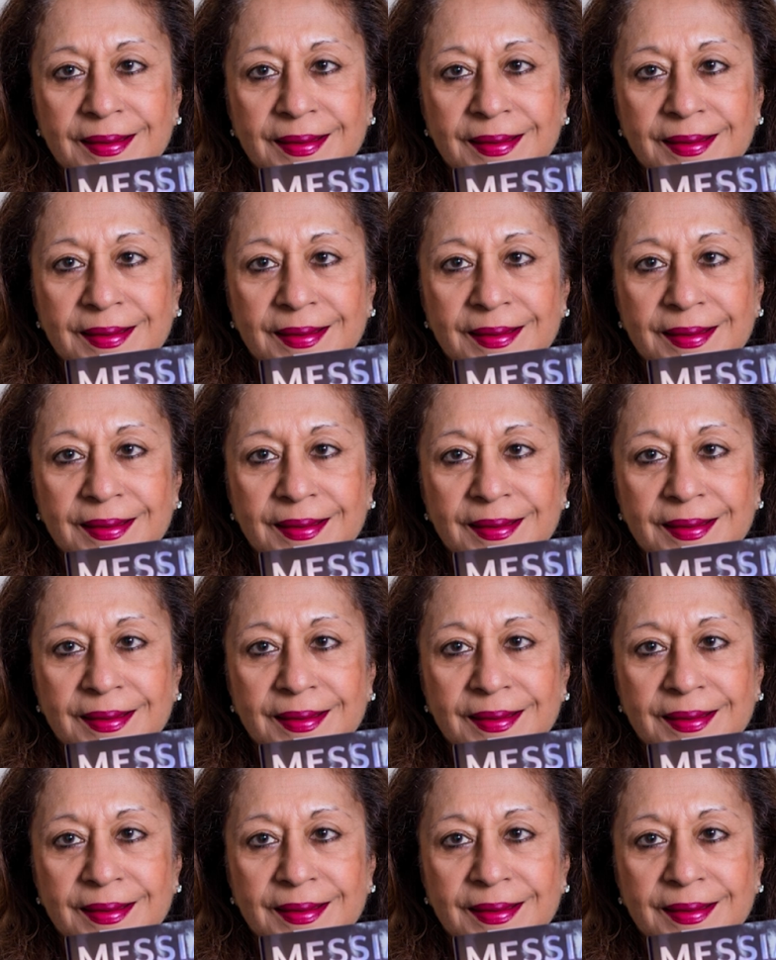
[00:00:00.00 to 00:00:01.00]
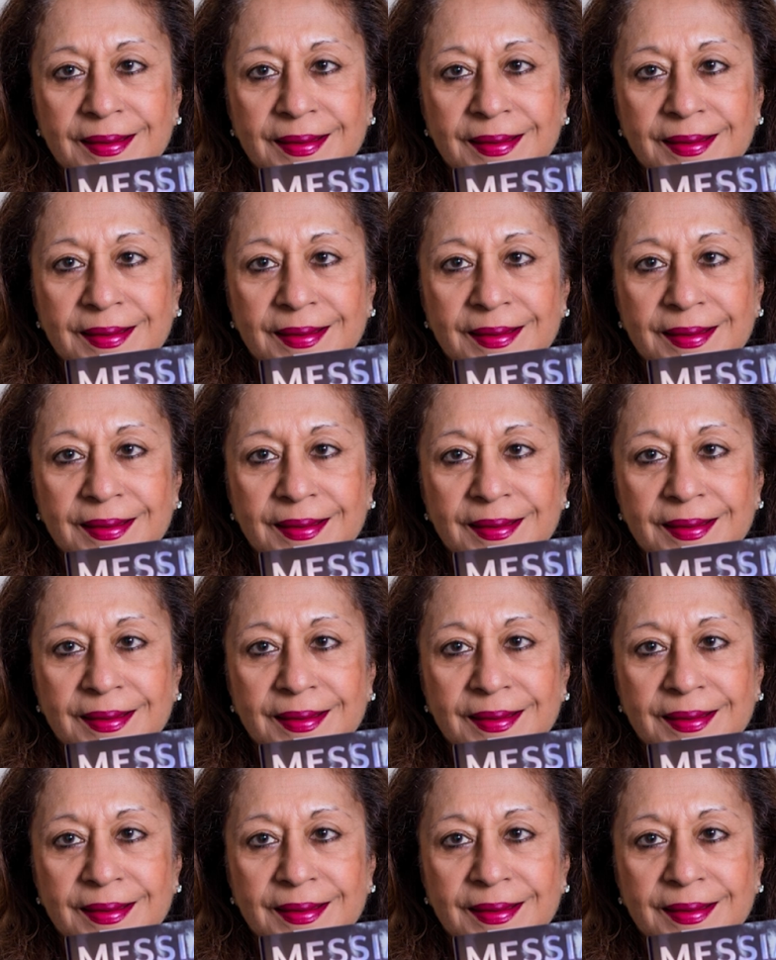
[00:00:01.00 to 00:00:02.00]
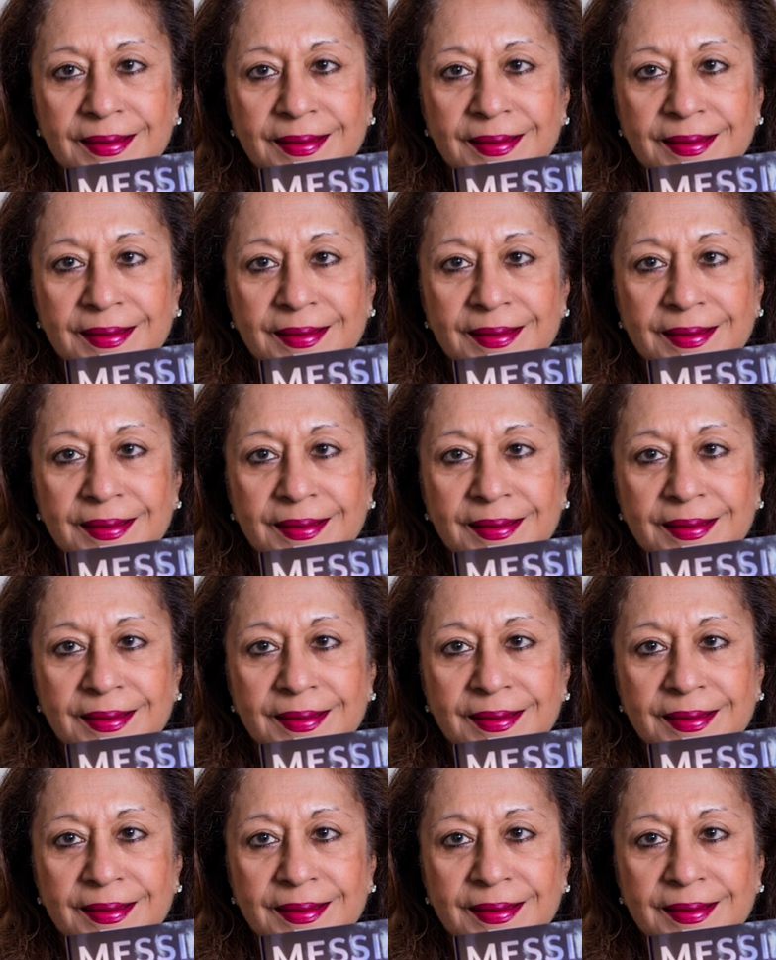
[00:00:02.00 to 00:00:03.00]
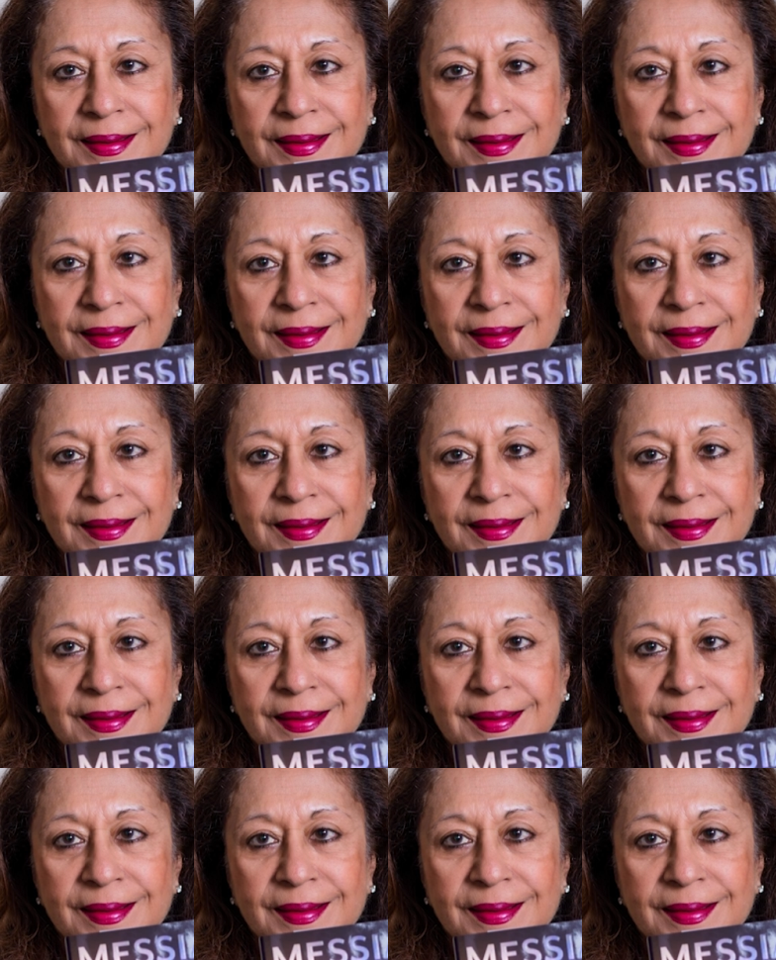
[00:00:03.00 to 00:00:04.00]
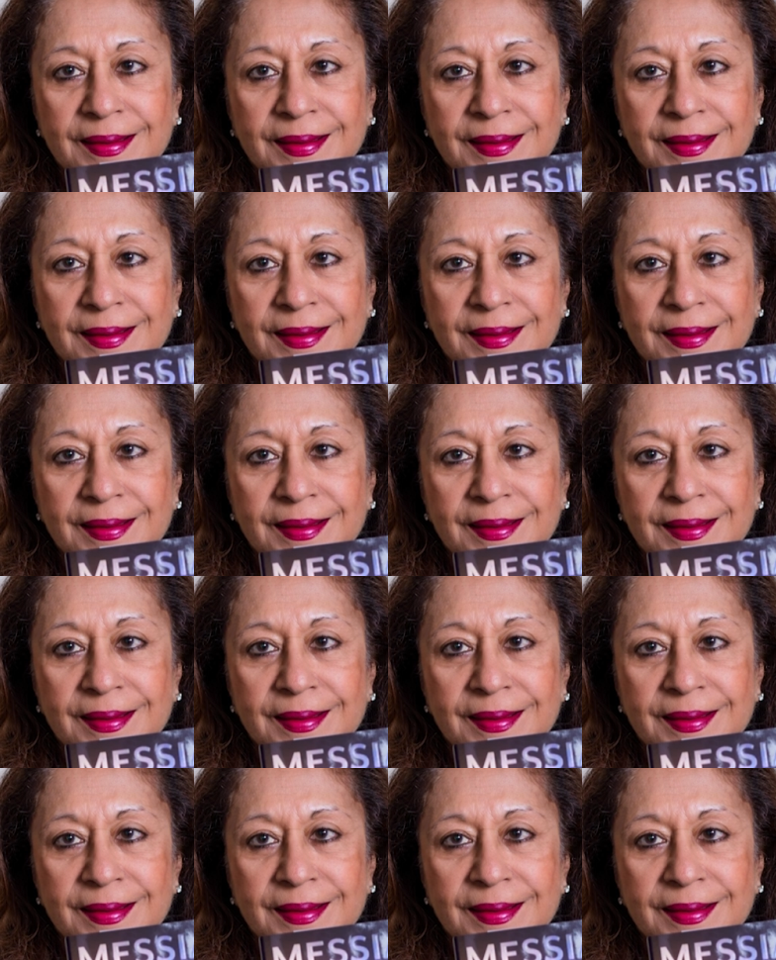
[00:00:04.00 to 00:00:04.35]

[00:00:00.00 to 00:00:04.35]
The face doesn't move, so there is nothing to read.